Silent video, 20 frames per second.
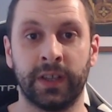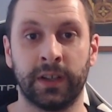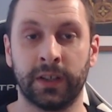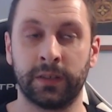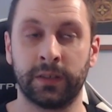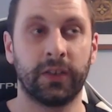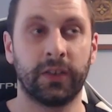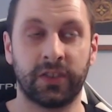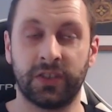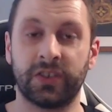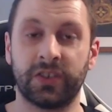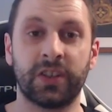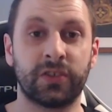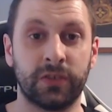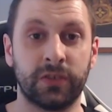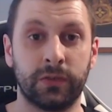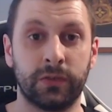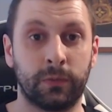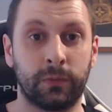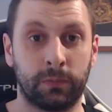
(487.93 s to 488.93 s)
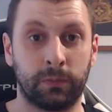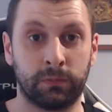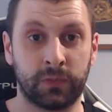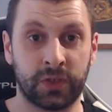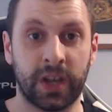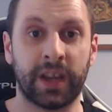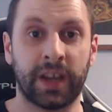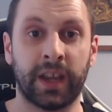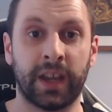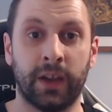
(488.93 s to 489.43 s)
I suggest you
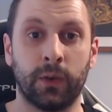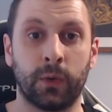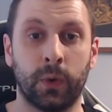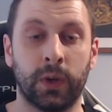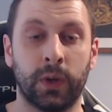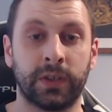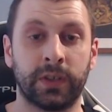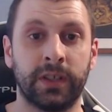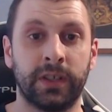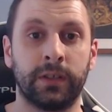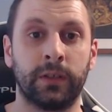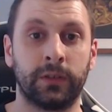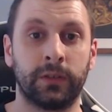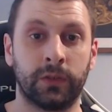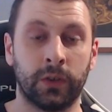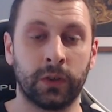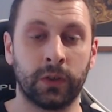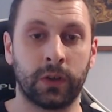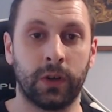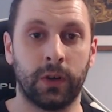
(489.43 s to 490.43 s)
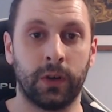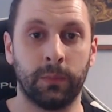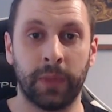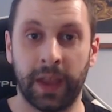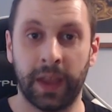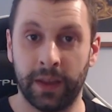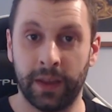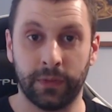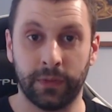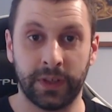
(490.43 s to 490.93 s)
check out QWERTY.com
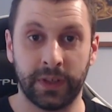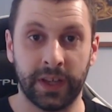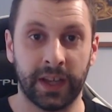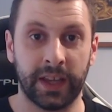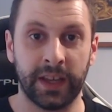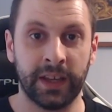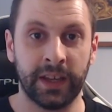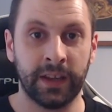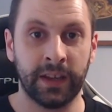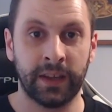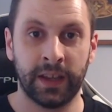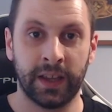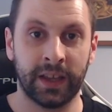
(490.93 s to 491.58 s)
every day